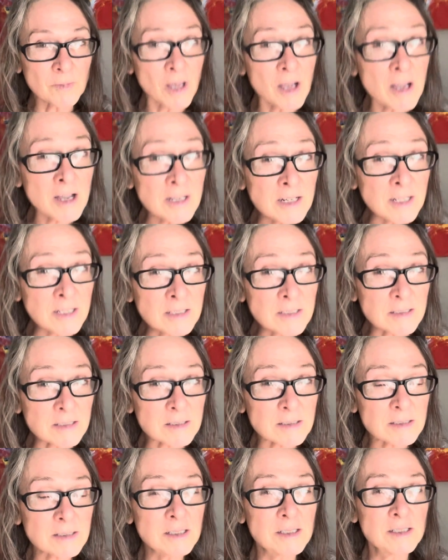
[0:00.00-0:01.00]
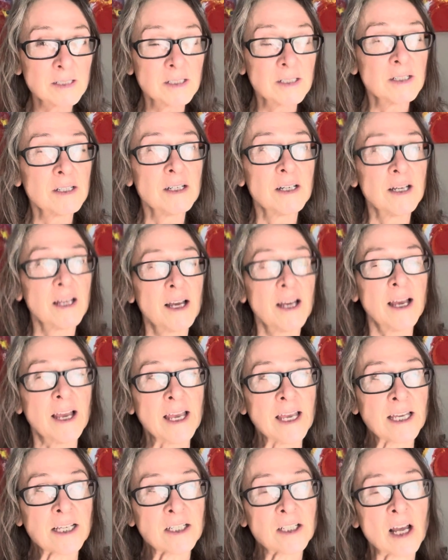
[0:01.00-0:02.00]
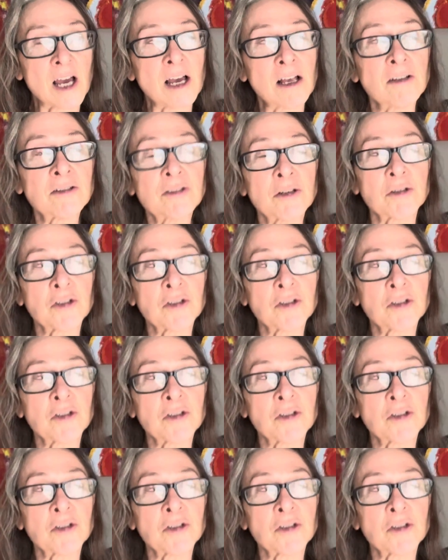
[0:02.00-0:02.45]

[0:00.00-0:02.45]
I didn't. And also,